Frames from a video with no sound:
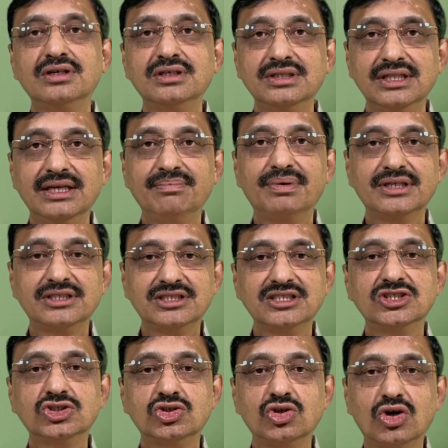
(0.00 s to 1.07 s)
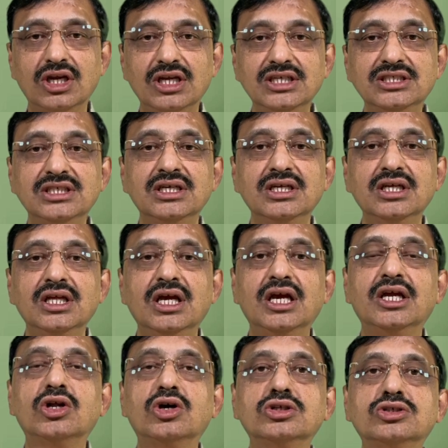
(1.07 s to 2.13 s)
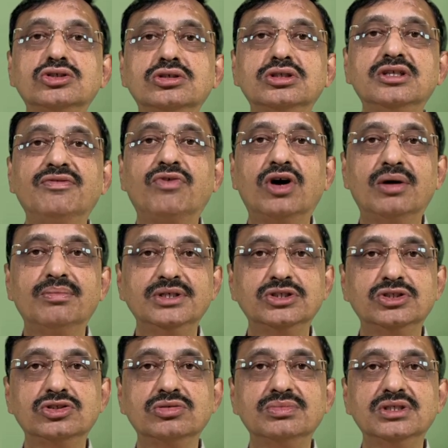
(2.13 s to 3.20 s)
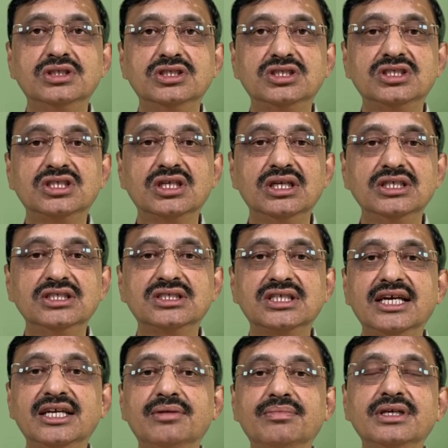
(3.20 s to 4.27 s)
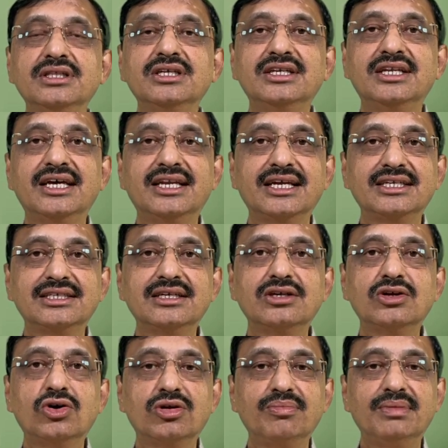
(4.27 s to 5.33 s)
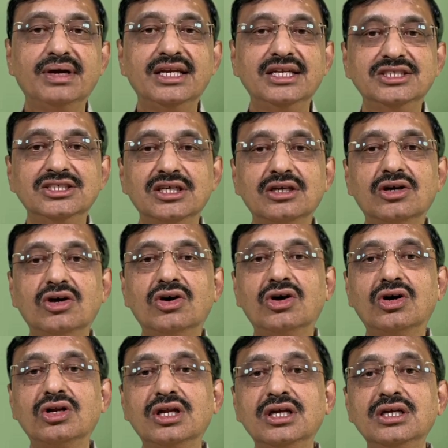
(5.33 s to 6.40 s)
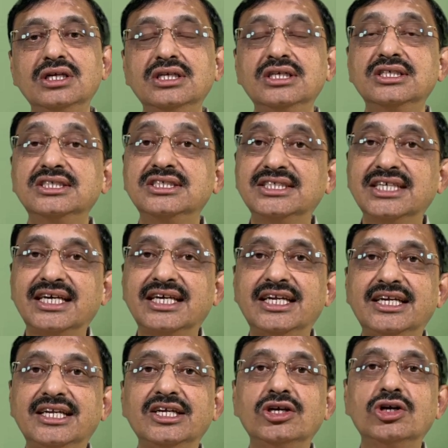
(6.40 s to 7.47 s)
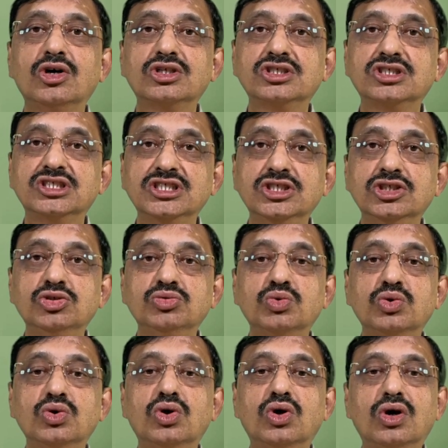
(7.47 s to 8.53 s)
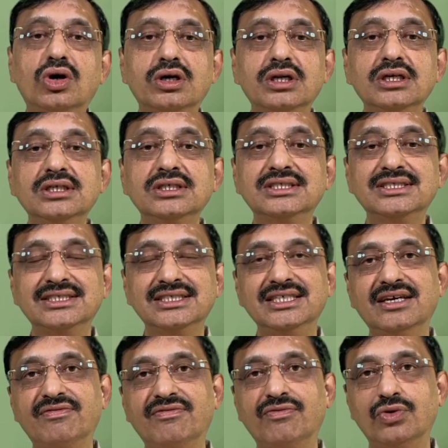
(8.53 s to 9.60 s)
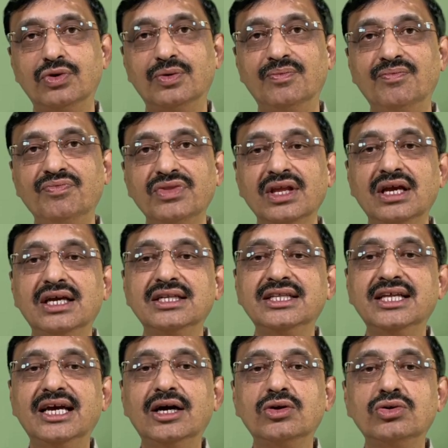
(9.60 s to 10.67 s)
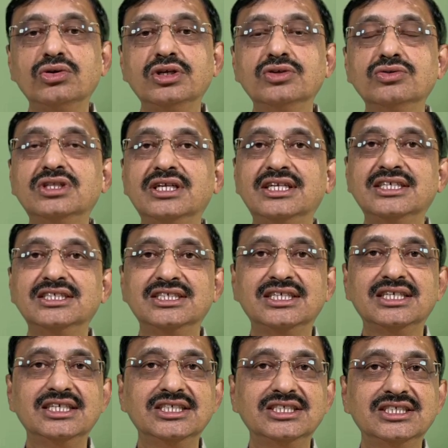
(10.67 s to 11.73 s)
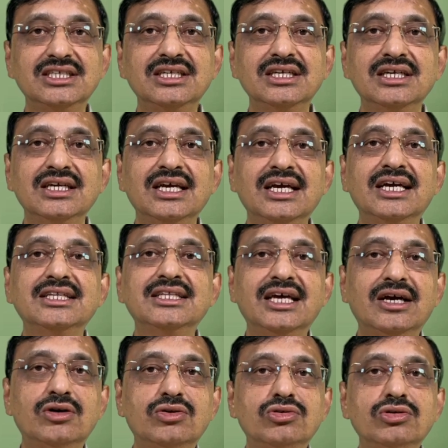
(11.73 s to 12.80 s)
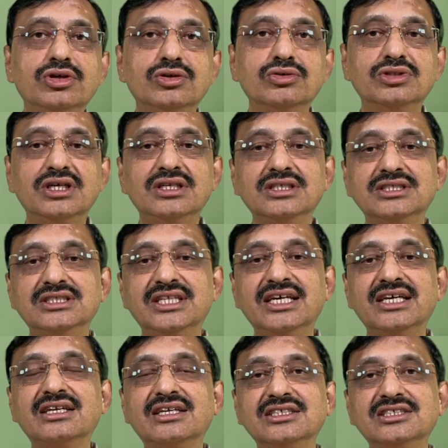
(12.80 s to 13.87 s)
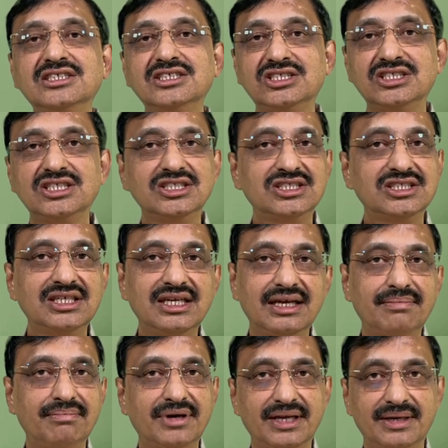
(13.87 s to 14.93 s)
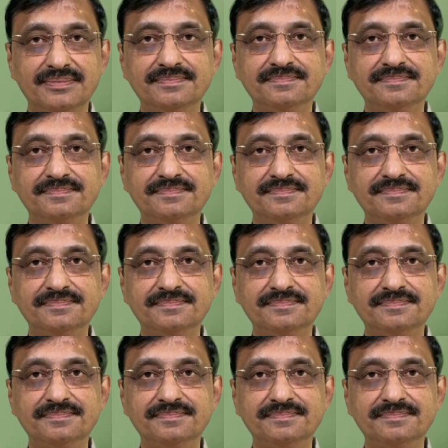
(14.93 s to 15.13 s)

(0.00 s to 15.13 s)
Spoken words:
the person's knowledge, and also the form is to be digitally signed by the director or manager or secretary or CEO or CFO, and they have to give the designation, and they have to give their registration number.